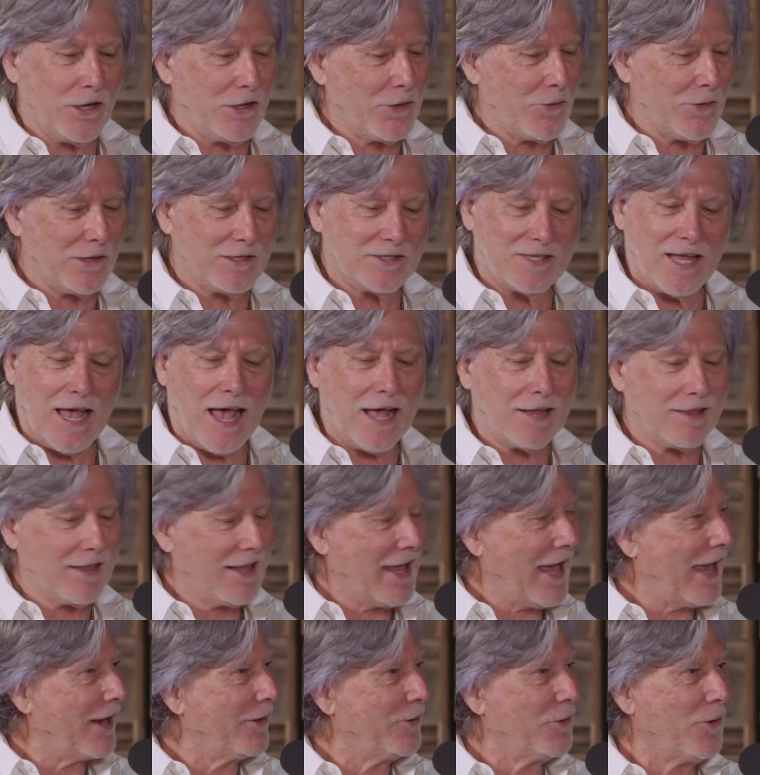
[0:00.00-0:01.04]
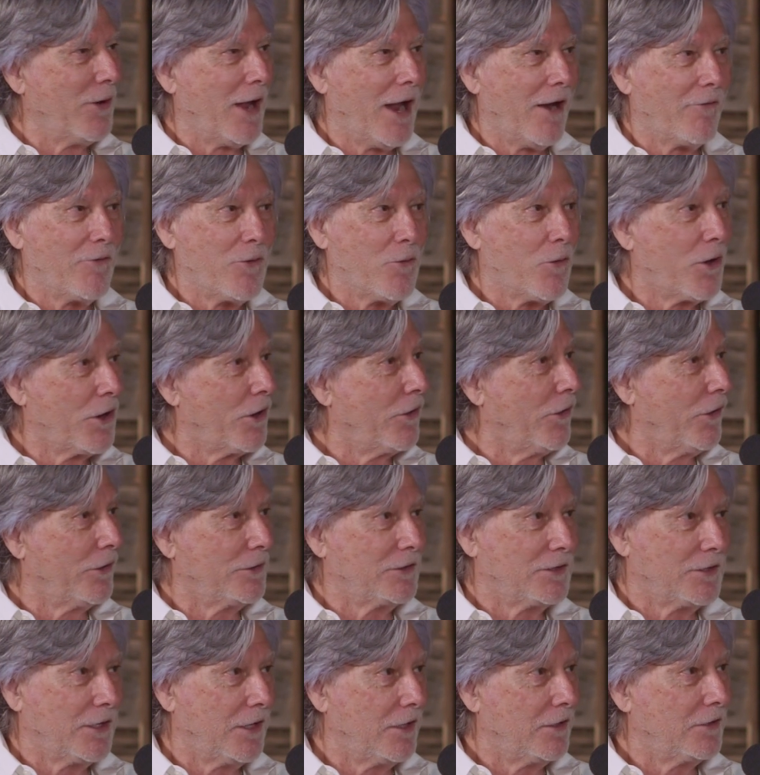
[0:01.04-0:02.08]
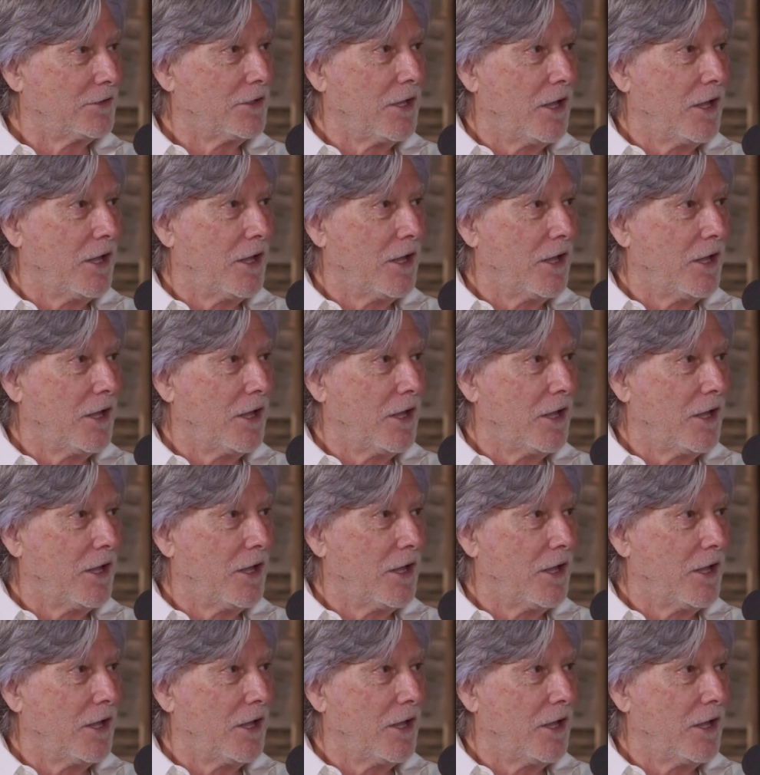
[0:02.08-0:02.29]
you exactly how to do every one of those things